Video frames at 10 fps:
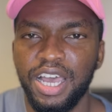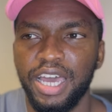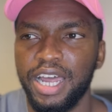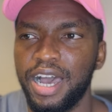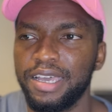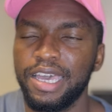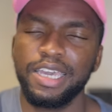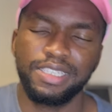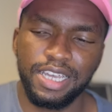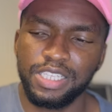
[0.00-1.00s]
and
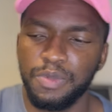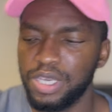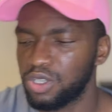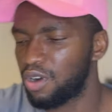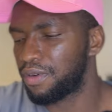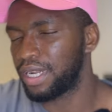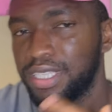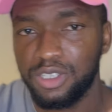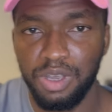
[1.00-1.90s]
he sent me his offer letter.